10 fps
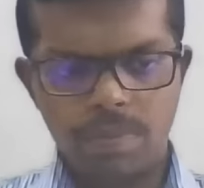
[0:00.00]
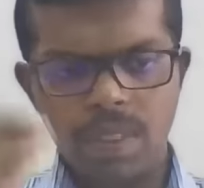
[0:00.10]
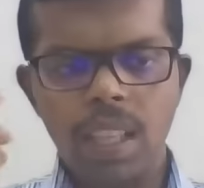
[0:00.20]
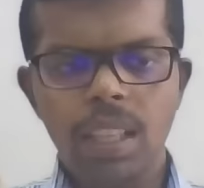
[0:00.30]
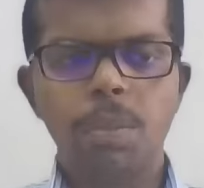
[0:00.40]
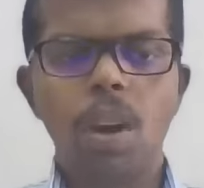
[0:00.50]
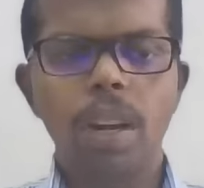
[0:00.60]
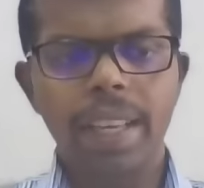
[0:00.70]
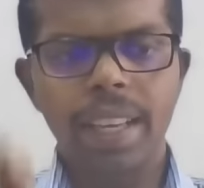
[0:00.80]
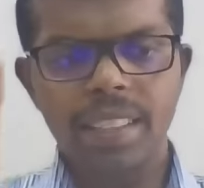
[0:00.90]
in the
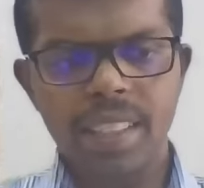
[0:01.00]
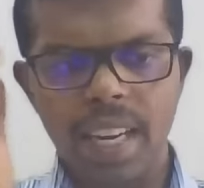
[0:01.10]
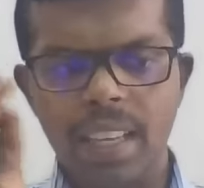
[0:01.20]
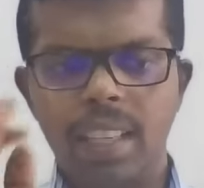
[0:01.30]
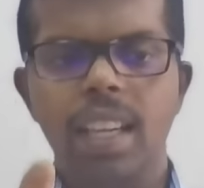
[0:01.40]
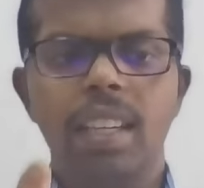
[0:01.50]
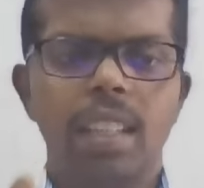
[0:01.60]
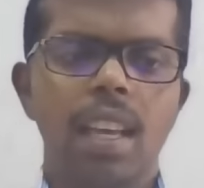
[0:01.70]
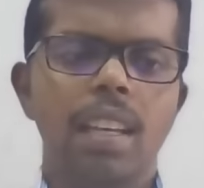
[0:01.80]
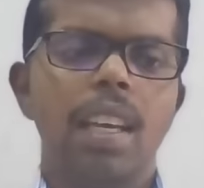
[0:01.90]
morning, exactly at
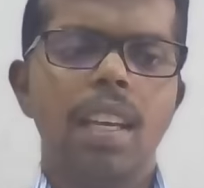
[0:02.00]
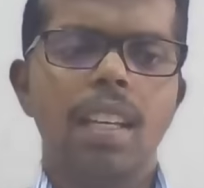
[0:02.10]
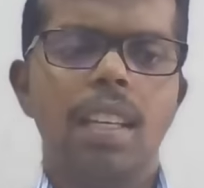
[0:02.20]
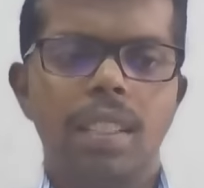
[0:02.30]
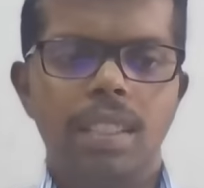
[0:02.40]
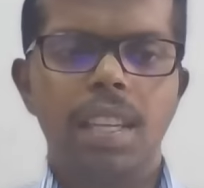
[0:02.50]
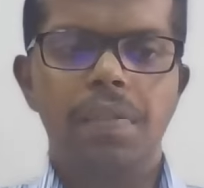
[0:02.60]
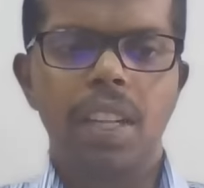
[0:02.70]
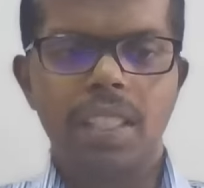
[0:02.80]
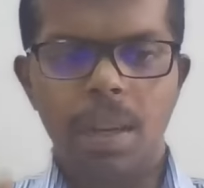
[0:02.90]
the say
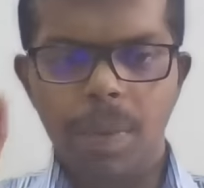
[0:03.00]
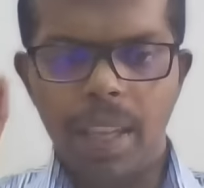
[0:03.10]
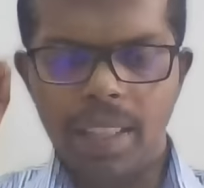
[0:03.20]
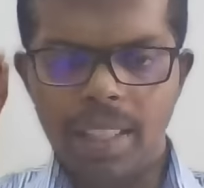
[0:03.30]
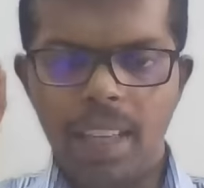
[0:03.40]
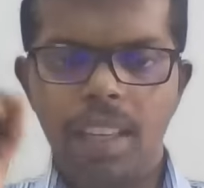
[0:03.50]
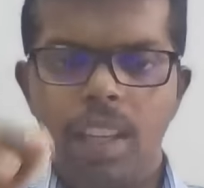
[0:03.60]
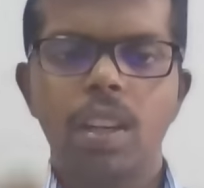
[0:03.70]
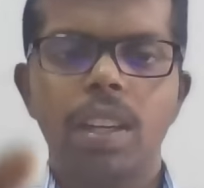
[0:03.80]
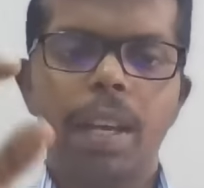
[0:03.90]
for example, exactly
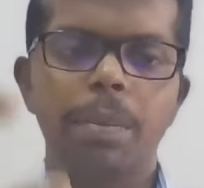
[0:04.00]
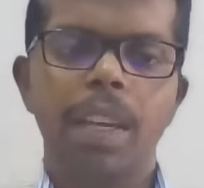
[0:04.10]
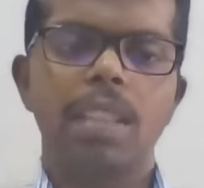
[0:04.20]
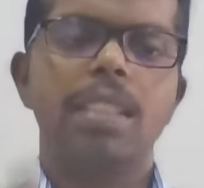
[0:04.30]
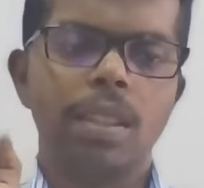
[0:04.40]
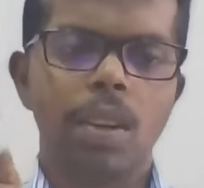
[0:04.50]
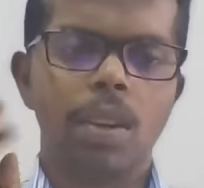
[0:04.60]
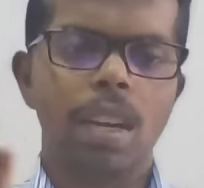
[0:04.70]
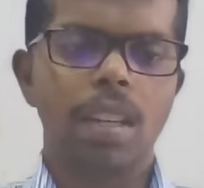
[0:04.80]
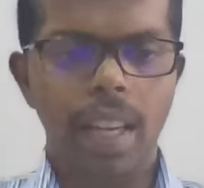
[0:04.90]
you're keeping at 6
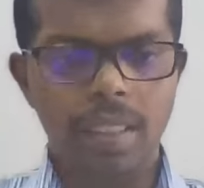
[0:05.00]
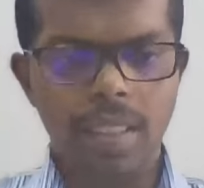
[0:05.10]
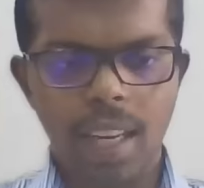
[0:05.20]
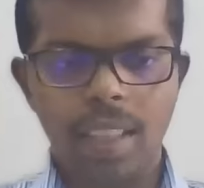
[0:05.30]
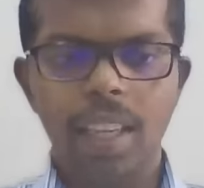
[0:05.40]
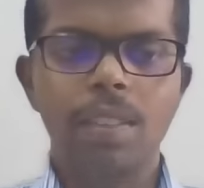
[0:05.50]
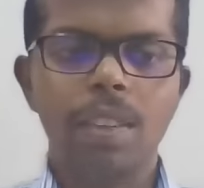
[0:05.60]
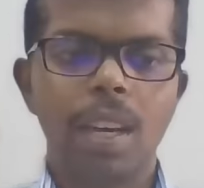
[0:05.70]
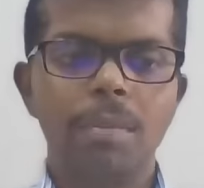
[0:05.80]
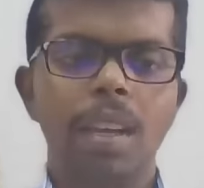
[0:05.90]
o'clock now, exactly it will
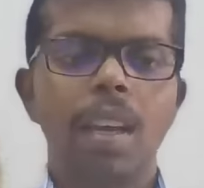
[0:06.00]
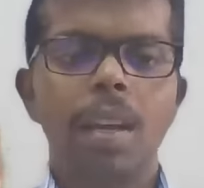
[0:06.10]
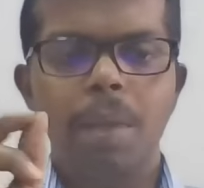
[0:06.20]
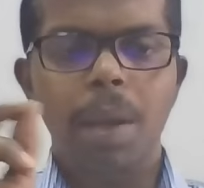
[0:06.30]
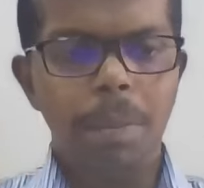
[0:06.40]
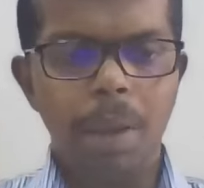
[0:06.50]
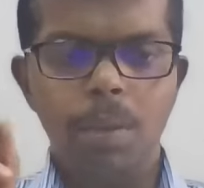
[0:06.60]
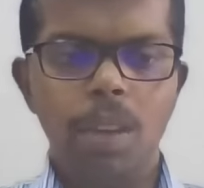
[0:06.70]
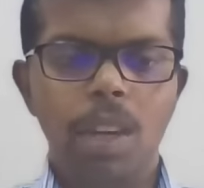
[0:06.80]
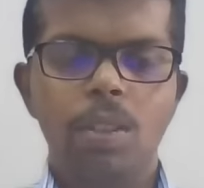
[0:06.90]
come, maybe
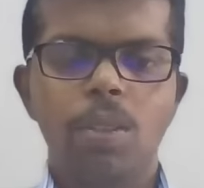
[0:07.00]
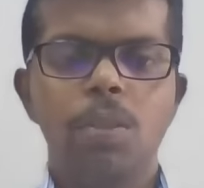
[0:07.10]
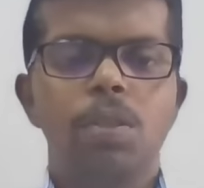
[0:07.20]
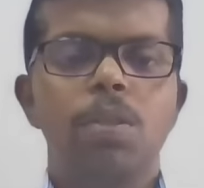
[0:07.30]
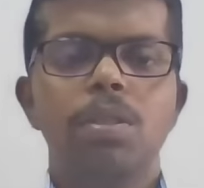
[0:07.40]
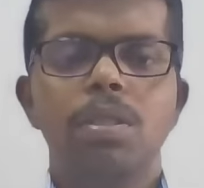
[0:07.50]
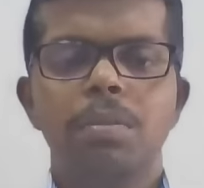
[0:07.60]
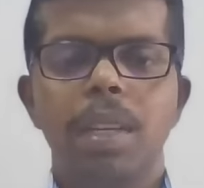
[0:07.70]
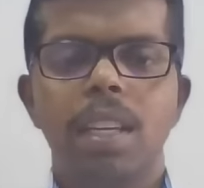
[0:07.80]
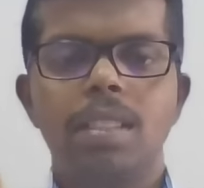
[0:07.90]
1 or 2
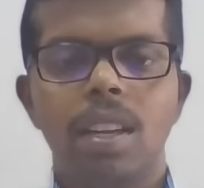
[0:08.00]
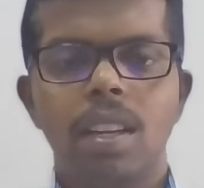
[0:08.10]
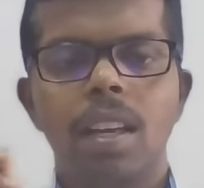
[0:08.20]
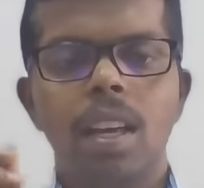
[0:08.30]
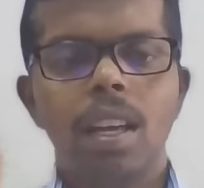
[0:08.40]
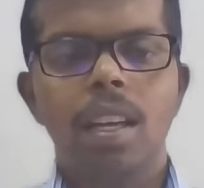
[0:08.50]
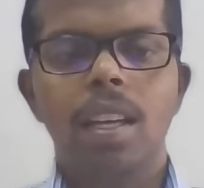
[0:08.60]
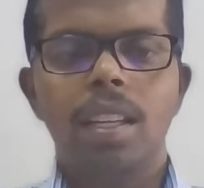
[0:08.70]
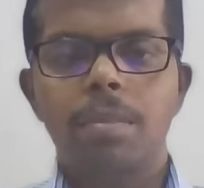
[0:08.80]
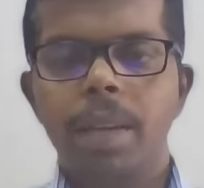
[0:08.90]
minutes, or
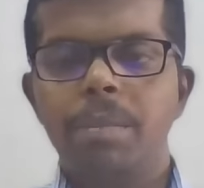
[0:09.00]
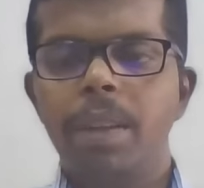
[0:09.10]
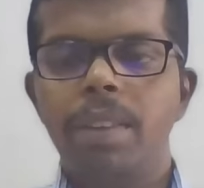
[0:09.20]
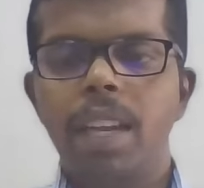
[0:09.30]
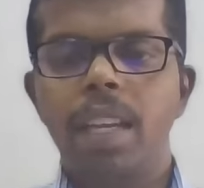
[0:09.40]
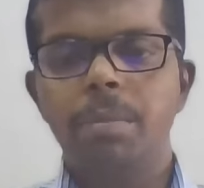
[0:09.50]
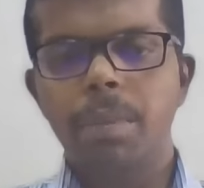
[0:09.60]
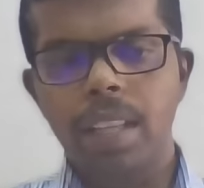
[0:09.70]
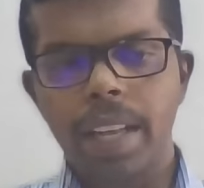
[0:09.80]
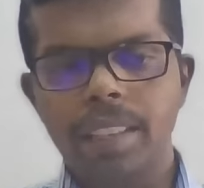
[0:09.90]
it might be varying,
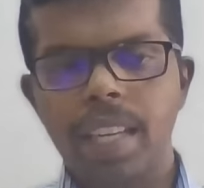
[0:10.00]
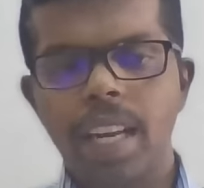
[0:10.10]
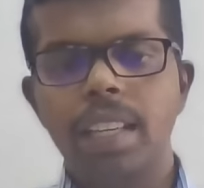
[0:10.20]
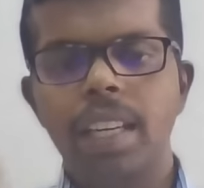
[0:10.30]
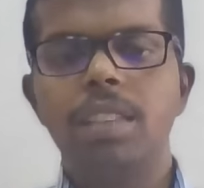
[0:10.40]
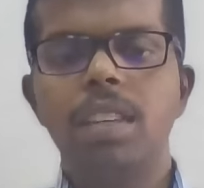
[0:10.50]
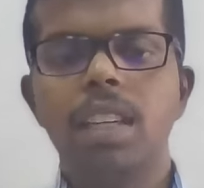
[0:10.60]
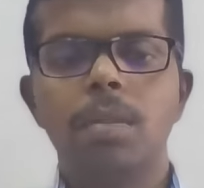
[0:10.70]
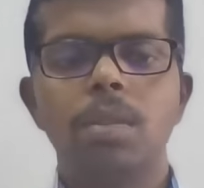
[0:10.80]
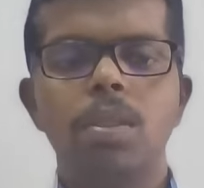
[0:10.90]
but exactly it will
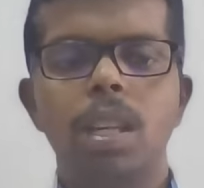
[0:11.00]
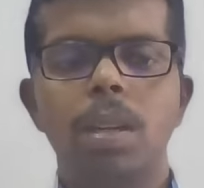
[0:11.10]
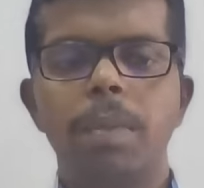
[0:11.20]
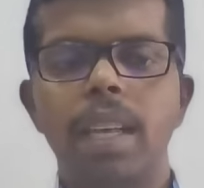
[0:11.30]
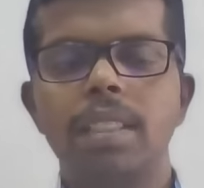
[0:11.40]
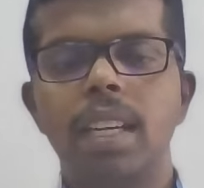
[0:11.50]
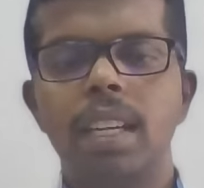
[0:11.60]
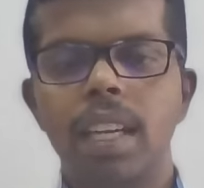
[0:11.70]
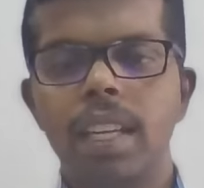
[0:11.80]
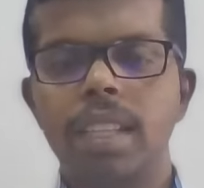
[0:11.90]
come to that place, and
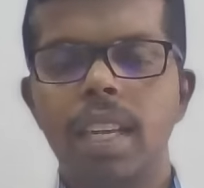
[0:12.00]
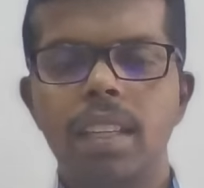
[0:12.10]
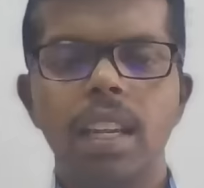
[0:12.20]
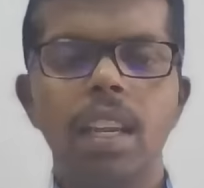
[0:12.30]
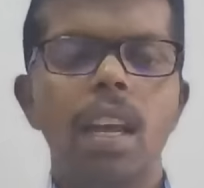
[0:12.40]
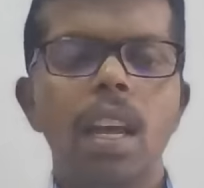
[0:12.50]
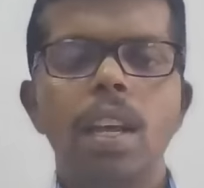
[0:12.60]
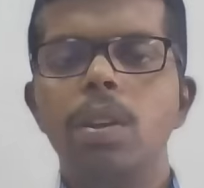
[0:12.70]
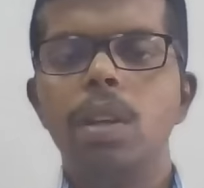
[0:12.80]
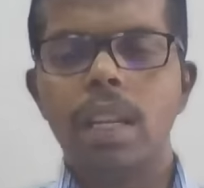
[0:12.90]
exactly
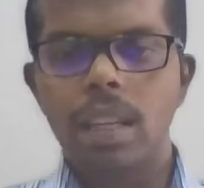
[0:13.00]
you can